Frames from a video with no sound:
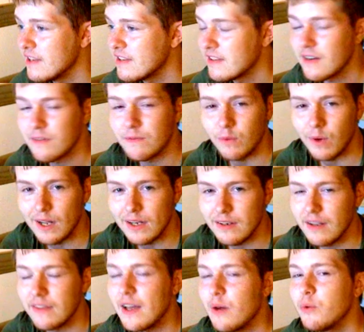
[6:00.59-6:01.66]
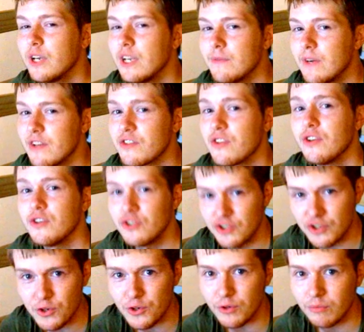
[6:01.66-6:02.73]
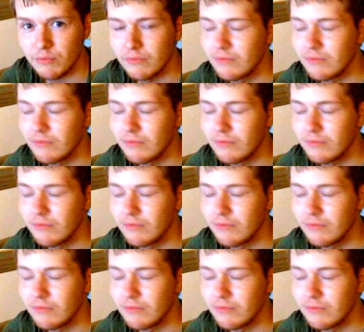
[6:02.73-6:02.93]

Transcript: instead of one, that will give us two.